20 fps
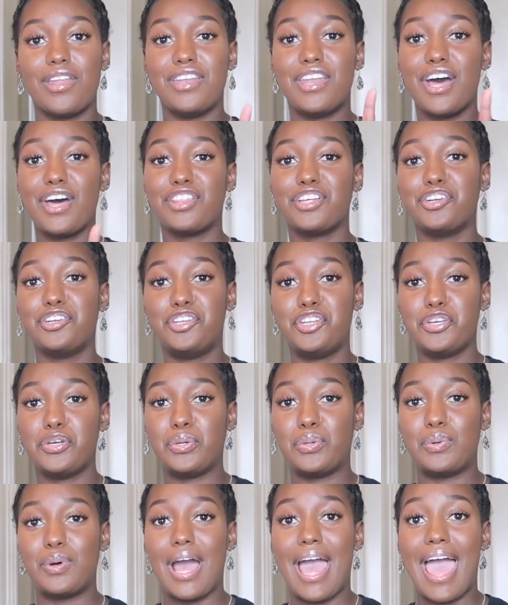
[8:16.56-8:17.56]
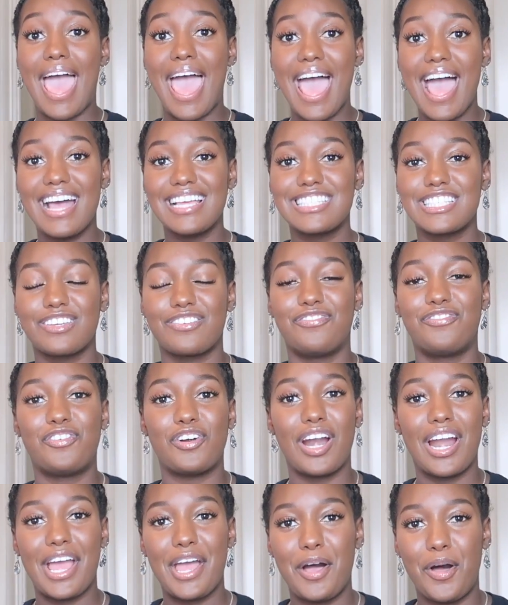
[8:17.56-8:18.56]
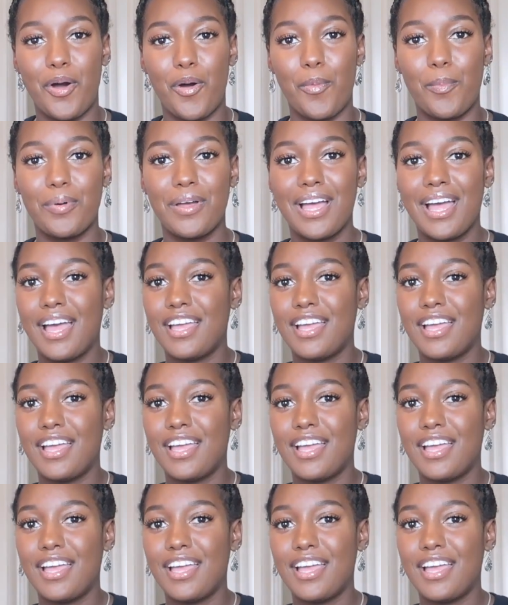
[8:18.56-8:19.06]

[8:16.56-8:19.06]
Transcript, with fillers: another do, ask for help.